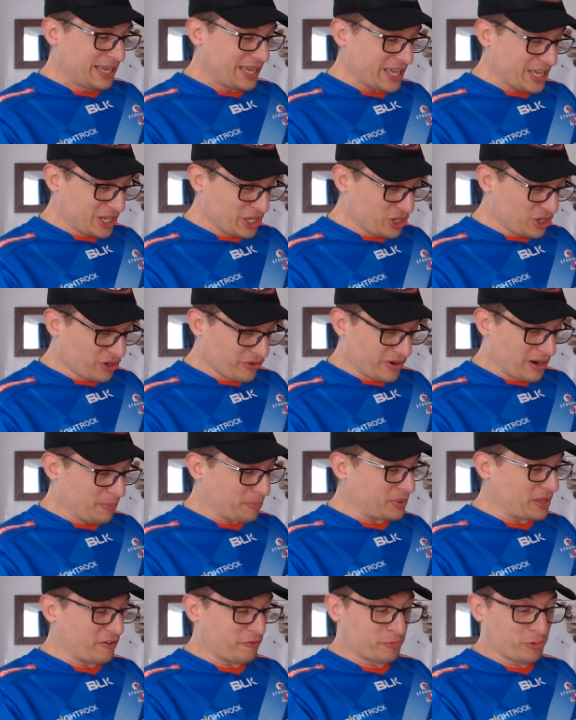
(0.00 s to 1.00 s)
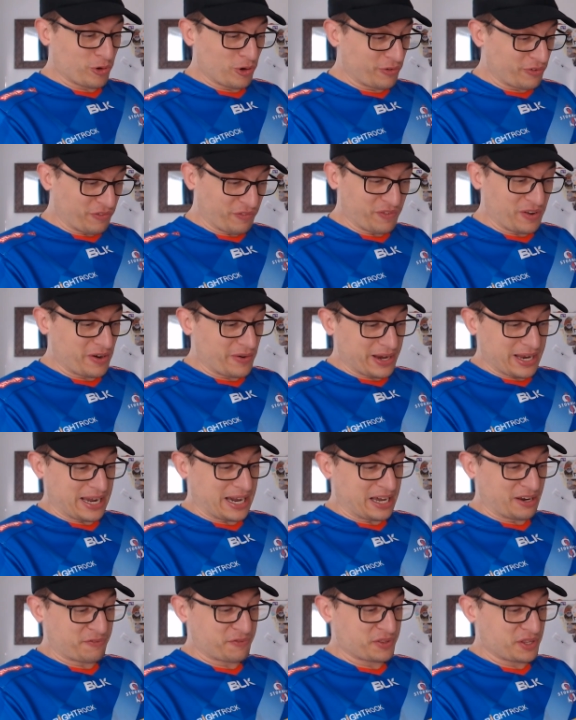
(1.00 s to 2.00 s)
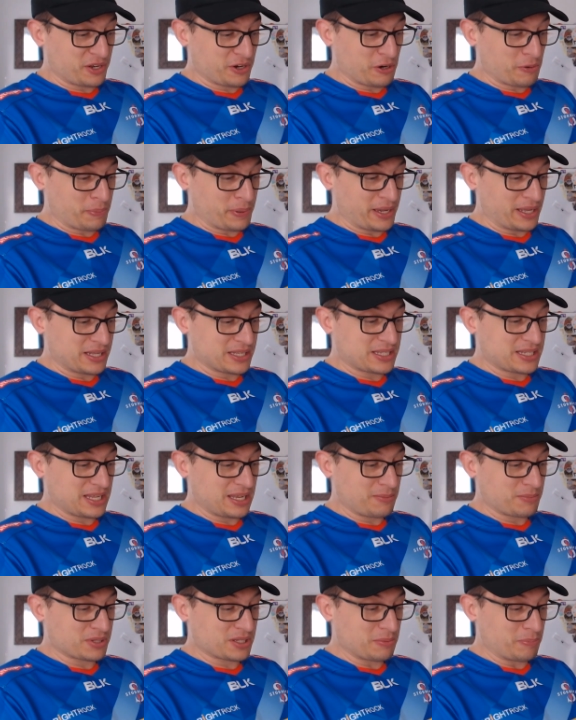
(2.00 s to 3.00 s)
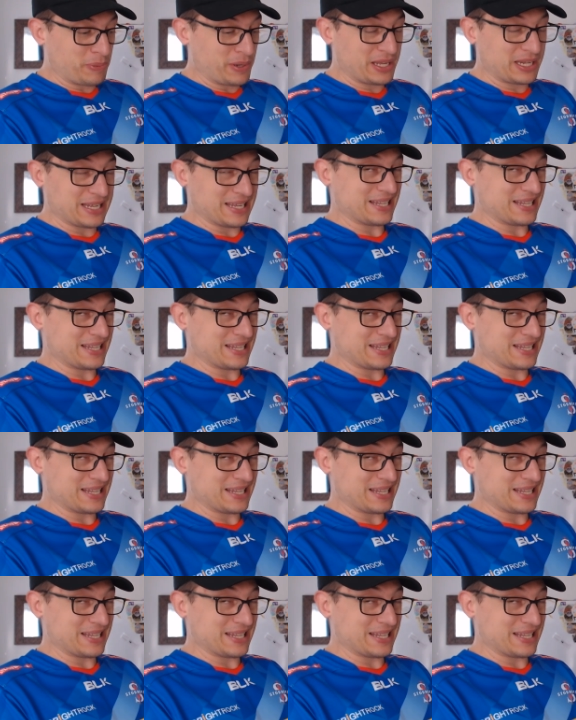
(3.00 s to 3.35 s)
In Europe, they've proved very hard for the European teams to beat in